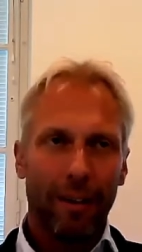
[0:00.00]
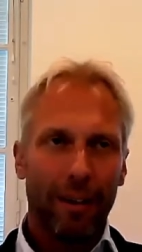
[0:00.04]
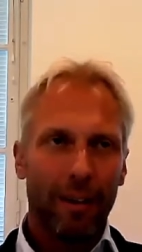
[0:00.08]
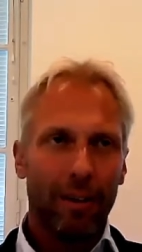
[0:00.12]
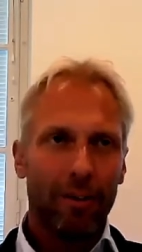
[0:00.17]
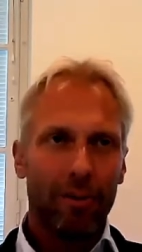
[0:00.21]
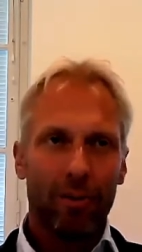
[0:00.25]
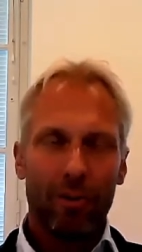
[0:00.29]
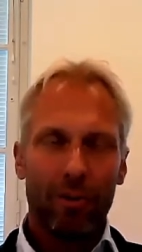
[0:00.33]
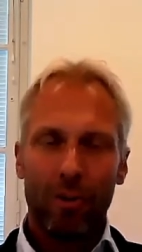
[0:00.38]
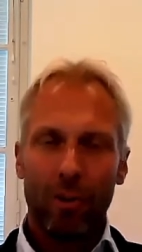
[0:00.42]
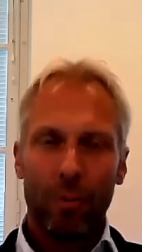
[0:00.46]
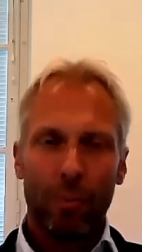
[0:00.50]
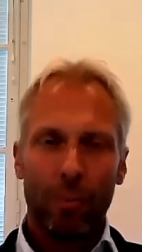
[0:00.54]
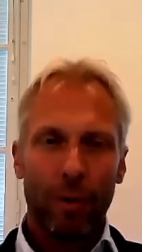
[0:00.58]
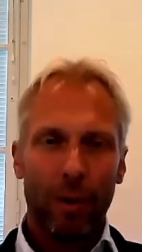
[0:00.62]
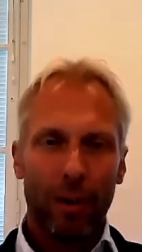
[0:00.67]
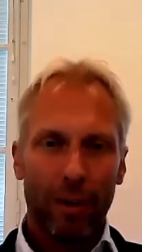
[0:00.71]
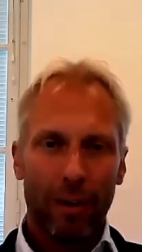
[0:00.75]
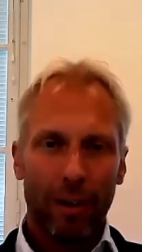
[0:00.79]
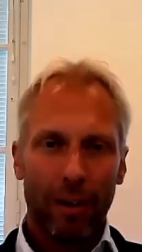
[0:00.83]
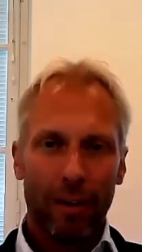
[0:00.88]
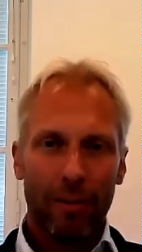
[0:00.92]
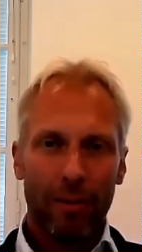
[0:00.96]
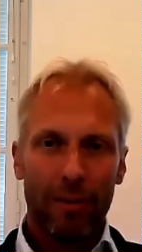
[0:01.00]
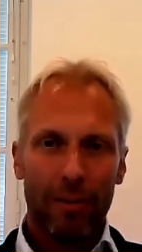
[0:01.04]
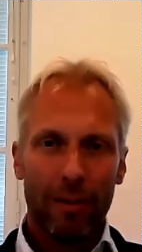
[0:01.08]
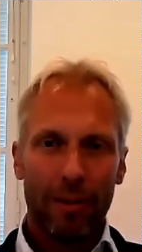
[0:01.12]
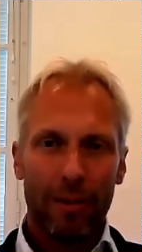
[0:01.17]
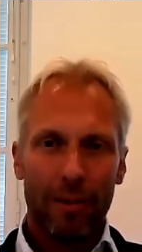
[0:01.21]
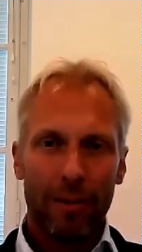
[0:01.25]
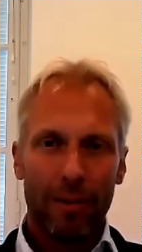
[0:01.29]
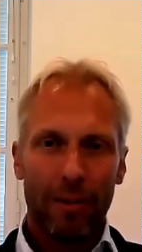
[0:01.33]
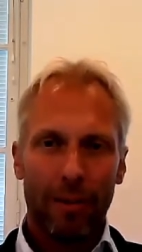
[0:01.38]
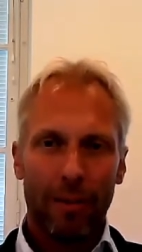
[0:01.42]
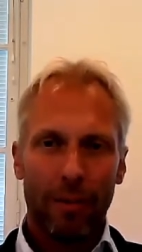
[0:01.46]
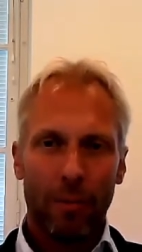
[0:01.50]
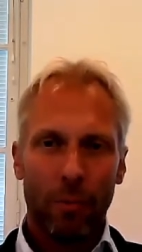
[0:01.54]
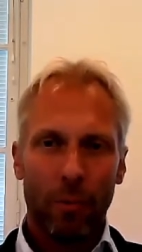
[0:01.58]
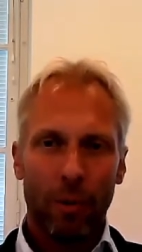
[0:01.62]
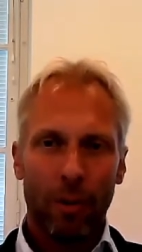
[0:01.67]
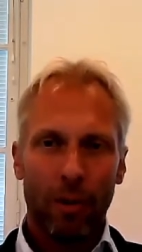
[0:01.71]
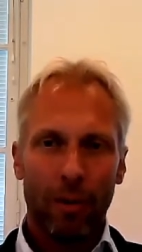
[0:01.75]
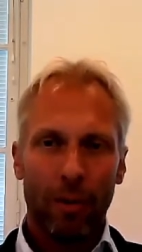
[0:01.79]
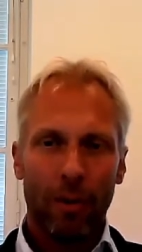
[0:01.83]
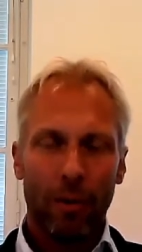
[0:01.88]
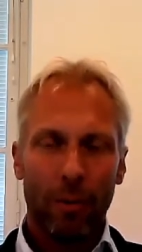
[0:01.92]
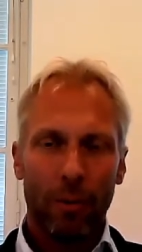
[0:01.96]
in so many cases,
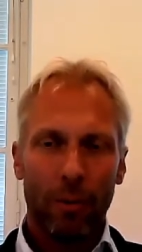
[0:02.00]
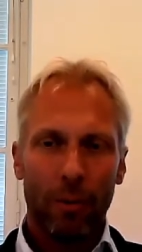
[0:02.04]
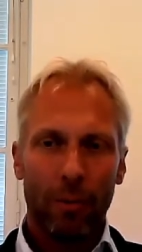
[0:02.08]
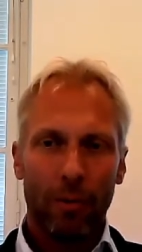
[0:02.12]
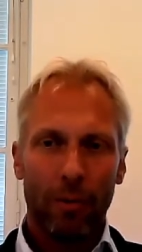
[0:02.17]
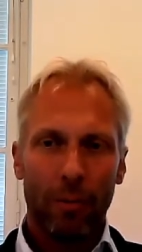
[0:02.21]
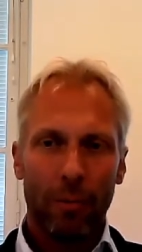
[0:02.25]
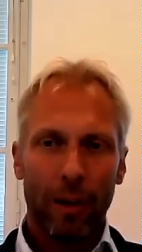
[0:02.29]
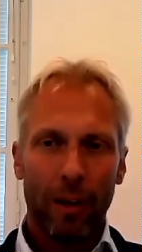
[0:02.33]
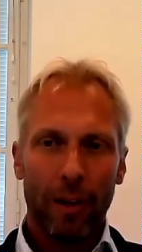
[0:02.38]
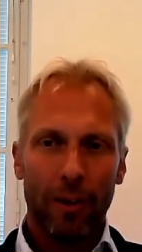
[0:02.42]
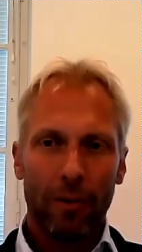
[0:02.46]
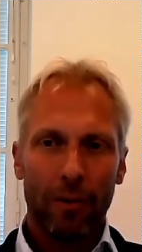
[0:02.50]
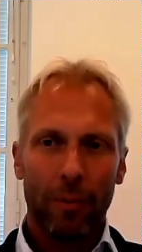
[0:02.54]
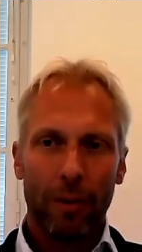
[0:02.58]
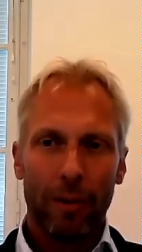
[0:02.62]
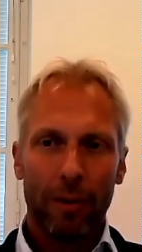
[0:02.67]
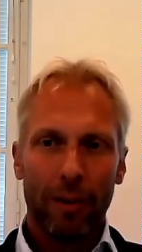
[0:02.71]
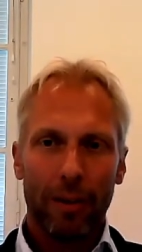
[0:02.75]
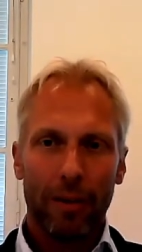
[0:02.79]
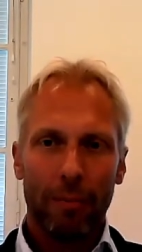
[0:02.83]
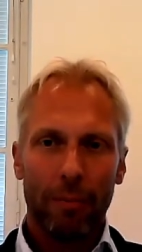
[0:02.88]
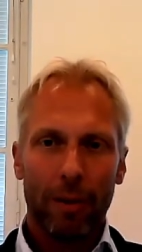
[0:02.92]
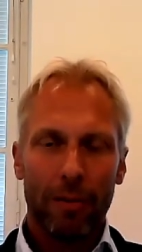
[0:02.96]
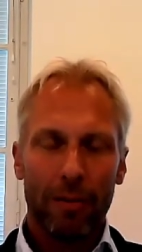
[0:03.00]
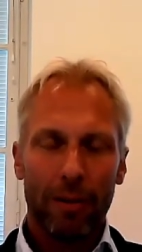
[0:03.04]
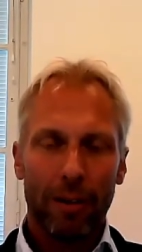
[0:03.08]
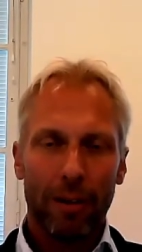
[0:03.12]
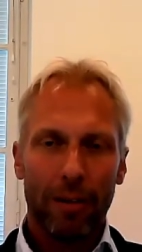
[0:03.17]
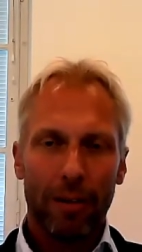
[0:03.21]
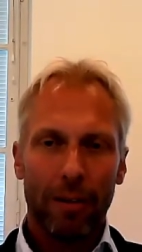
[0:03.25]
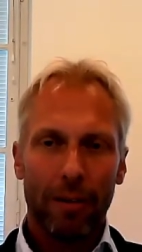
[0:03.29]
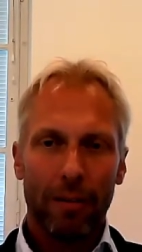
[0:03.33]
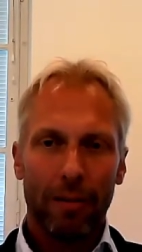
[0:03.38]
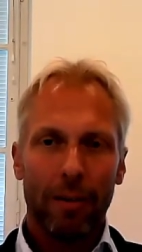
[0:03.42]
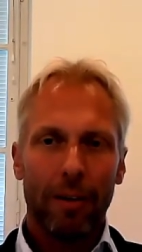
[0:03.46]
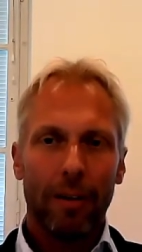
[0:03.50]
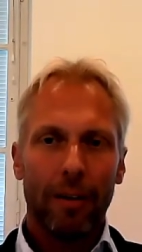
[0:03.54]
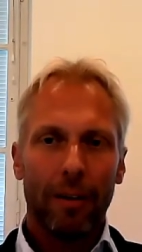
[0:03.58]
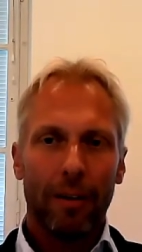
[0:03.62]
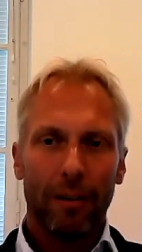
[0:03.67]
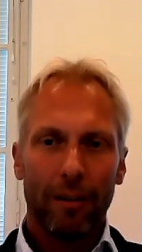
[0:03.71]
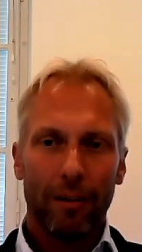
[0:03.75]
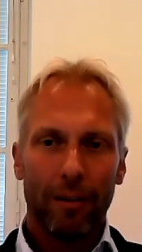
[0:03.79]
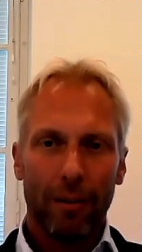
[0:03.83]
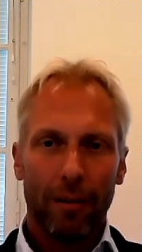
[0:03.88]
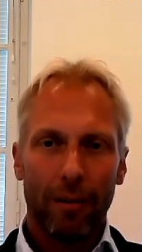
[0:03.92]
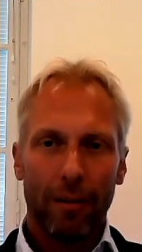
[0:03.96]
we go to a management team and say,
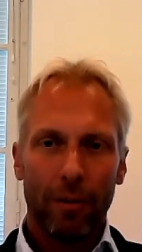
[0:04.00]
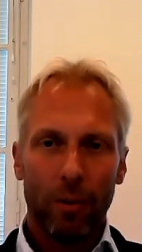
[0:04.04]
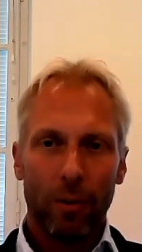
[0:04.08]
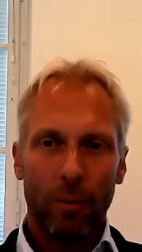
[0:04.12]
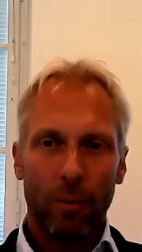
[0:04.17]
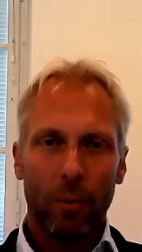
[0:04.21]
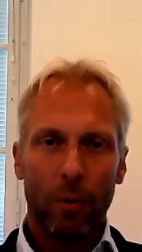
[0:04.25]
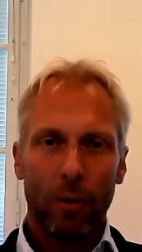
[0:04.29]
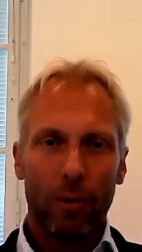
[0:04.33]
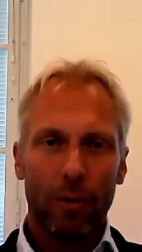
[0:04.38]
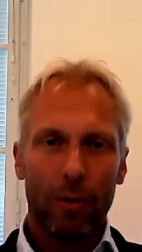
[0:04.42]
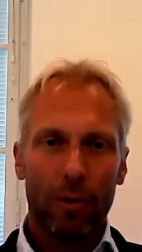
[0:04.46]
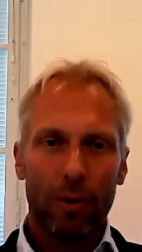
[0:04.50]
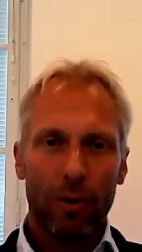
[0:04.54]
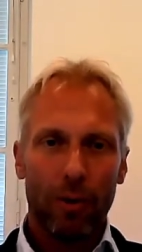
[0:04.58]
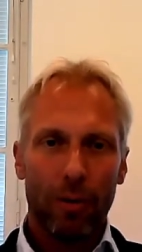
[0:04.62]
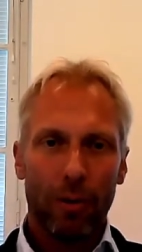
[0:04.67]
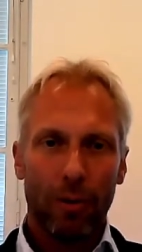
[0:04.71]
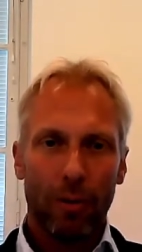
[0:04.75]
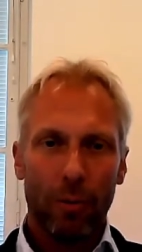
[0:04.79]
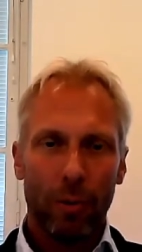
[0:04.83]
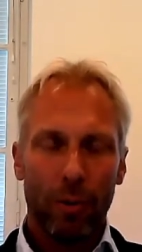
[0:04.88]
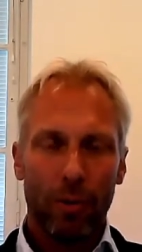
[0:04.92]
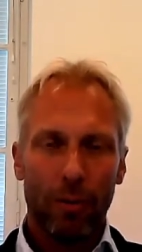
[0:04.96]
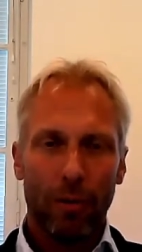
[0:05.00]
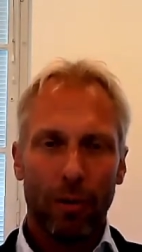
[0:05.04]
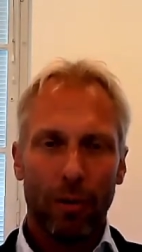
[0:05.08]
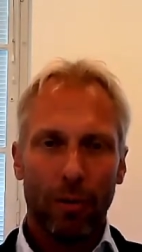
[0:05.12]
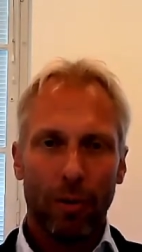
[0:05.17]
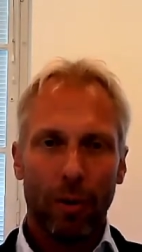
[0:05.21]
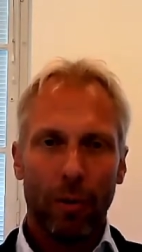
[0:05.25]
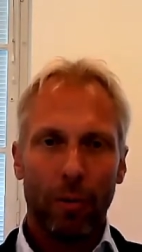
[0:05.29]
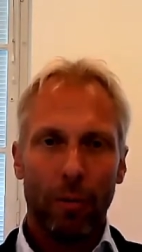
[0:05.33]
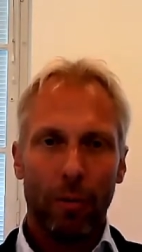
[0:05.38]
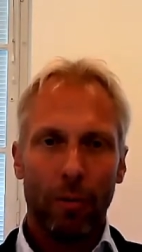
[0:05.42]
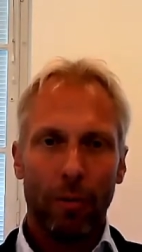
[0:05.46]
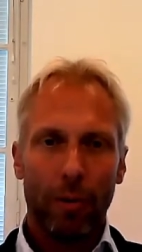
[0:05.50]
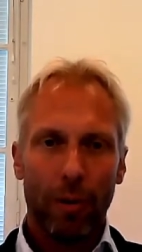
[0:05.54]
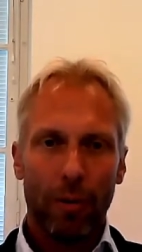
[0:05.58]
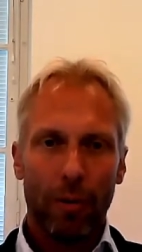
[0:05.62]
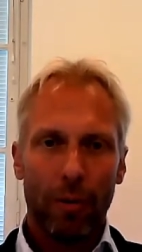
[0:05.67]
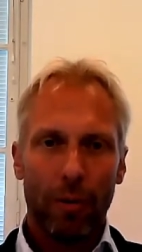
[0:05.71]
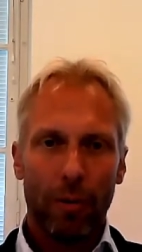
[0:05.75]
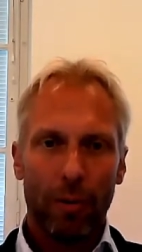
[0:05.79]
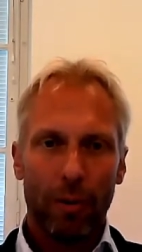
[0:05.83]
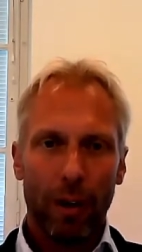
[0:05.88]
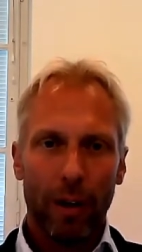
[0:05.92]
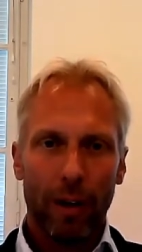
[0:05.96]
you know, do you want to do a growth
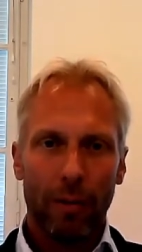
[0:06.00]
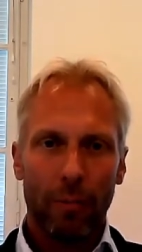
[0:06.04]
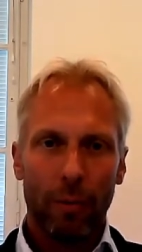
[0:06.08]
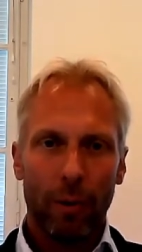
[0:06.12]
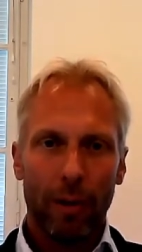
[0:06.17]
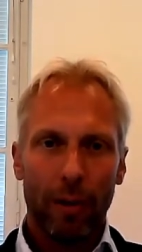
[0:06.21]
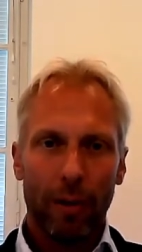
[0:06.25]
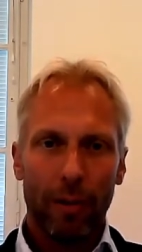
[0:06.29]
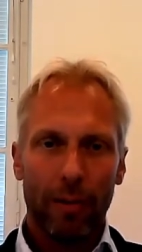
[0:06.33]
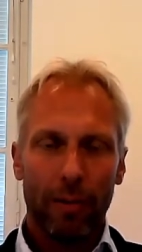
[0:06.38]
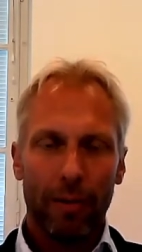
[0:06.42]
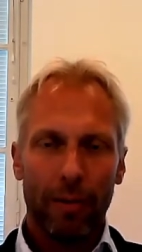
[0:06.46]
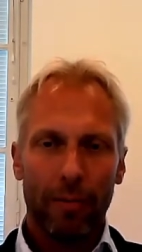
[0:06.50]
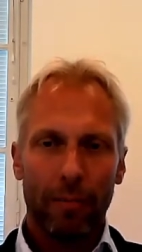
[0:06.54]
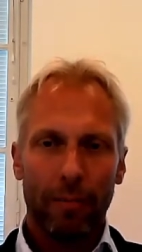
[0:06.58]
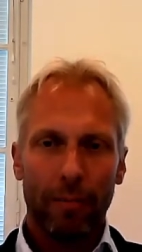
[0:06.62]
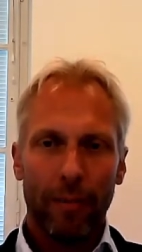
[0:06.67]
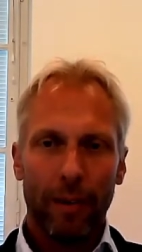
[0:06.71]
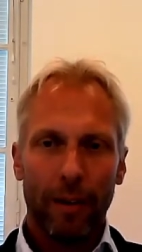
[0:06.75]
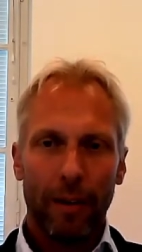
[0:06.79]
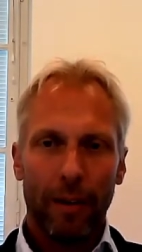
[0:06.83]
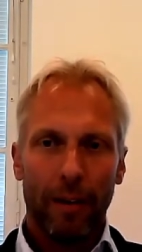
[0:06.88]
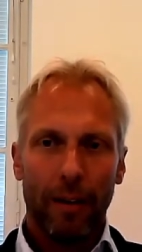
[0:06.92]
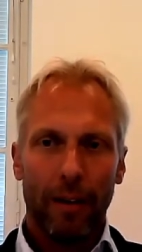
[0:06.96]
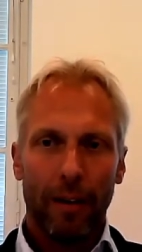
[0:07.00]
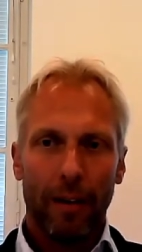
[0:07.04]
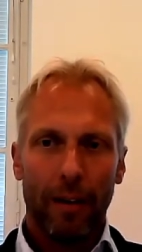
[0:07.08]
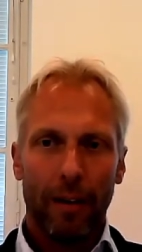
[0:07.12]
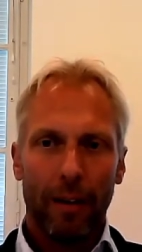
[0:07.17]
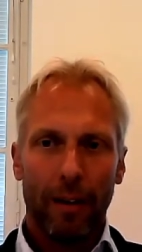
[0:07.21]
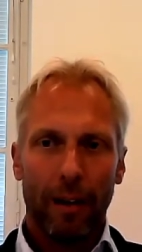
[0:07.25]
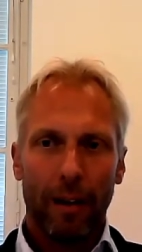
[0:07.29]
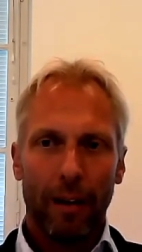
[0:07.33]
journey together with us? Uh,